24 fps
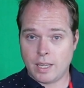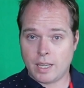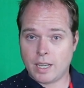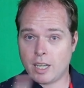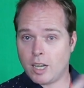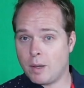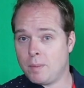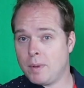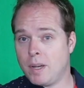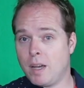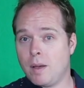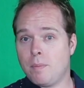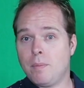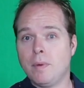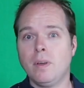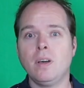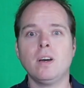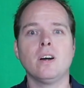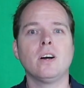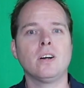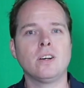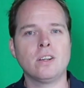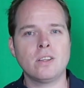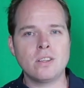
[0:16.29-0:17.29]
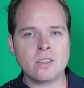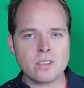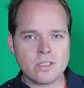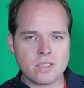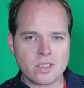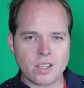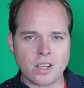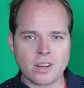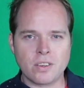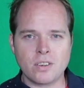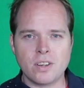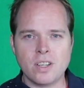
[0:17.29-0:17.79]
Coming up on
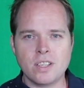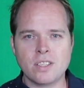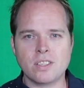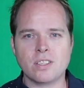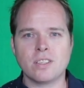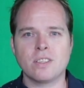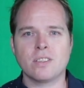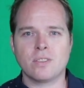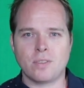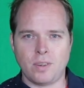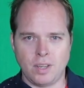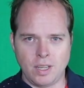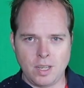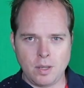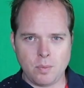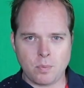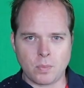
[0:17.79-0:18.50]
Zachary's three D